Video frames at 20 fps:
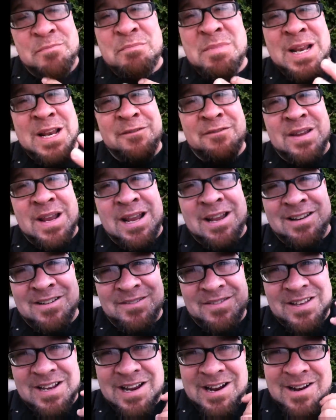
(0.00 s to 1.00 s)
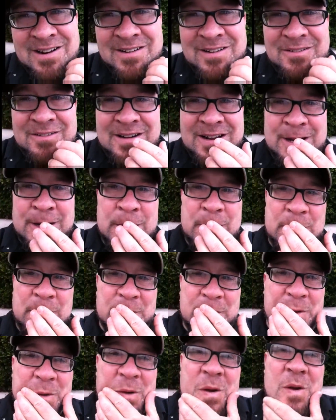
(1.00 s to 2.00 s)
the minivan of the era, right?
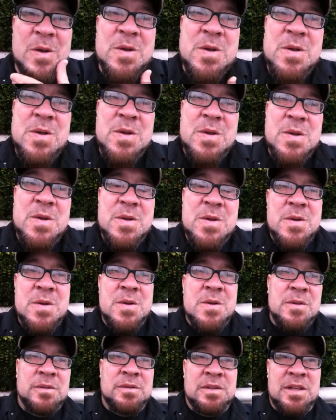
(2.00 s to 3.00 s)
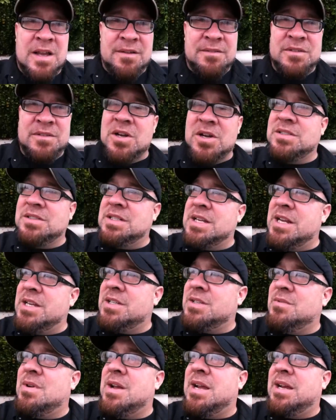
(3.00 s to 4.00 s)
Loved our
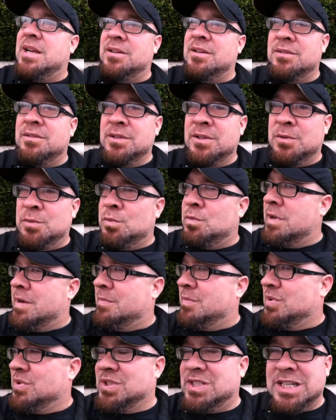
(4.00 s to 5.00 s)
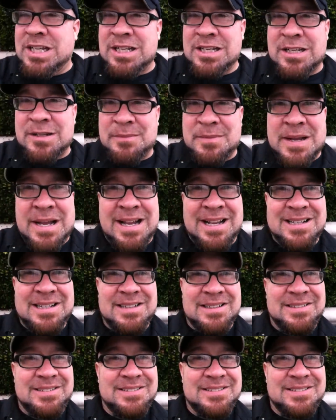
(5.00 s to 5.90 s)
station wagon. Little rumble seat in the back.